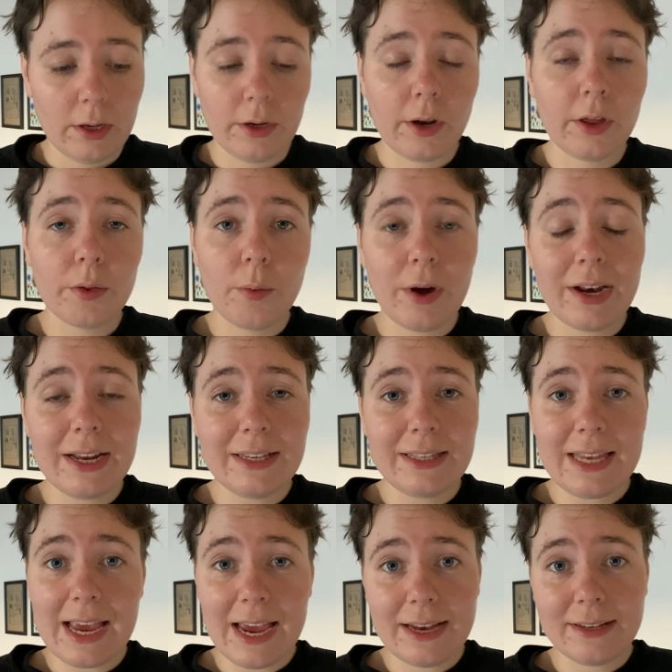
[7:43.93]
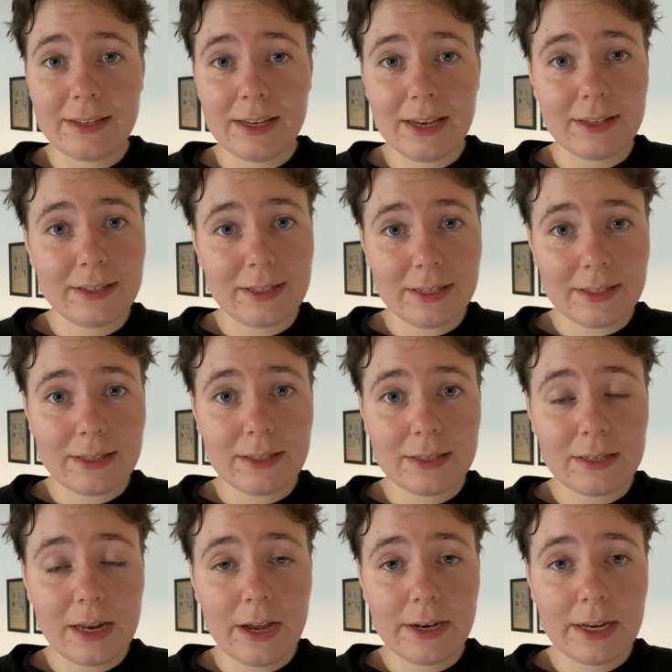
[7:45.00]
Another one is the ACS
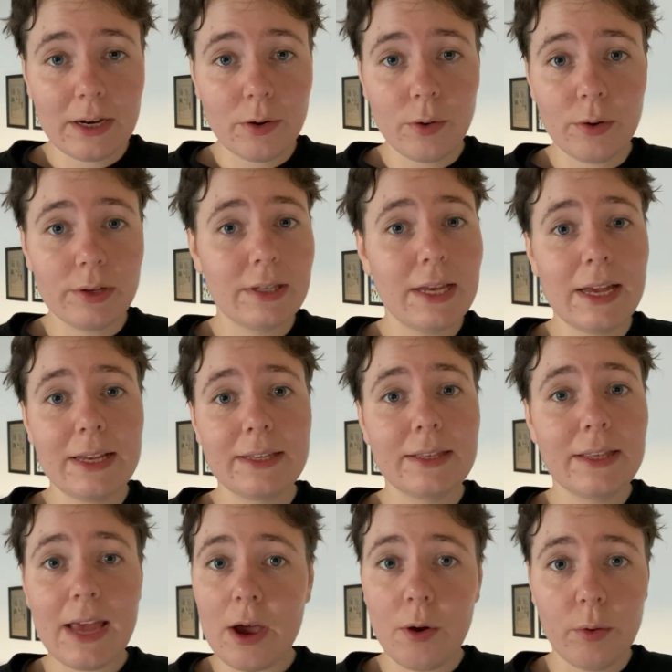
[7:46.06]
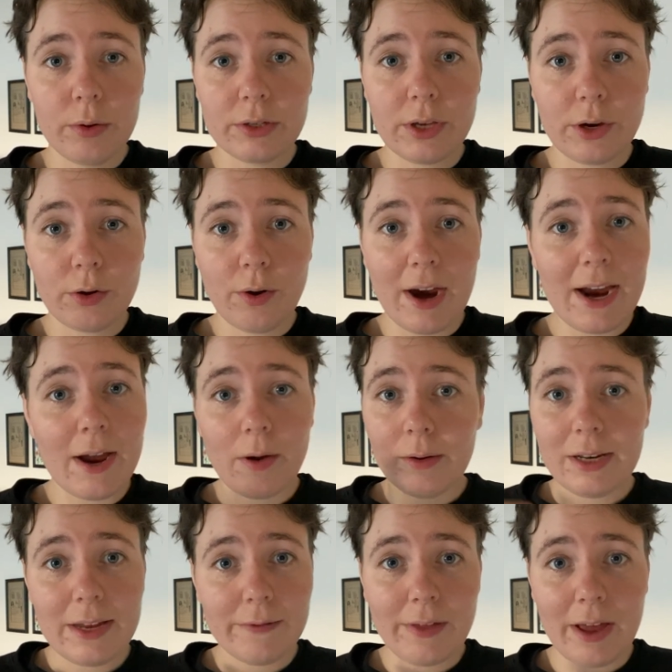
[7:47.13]
distance learning courses. They're also great. I'll
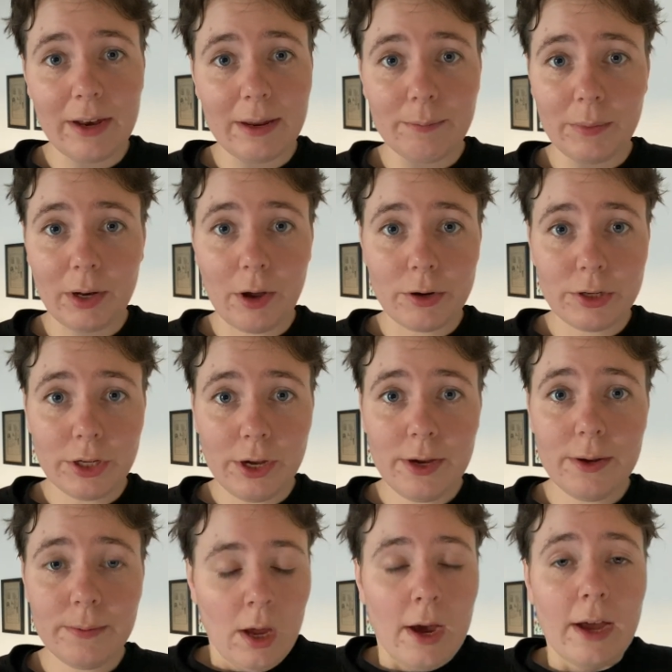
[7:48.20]
leave that link below too.